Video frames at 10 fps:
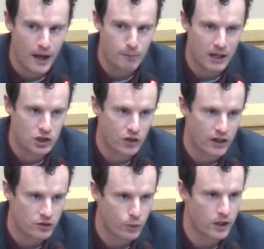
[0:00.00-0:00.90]
and make sure that
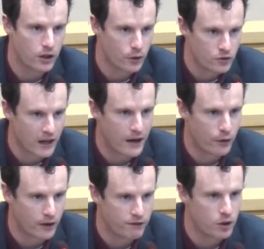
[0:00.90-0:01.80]
as we close
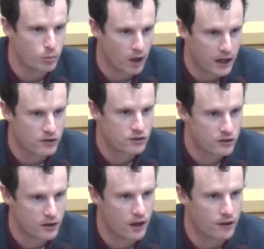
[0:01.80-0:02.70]
down a few
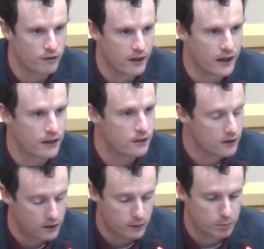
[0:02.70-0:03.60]
blocks of
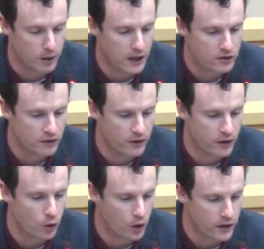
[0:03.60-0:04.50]
the
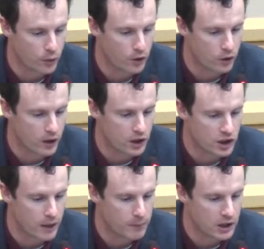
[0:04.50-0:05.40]
core that we're doing a good
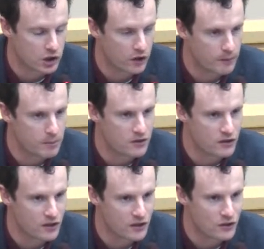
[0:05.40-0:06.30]
job, make sure that
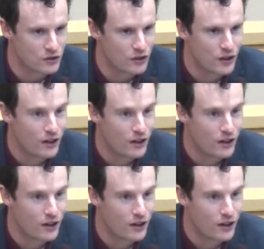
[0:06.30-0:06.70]
businesses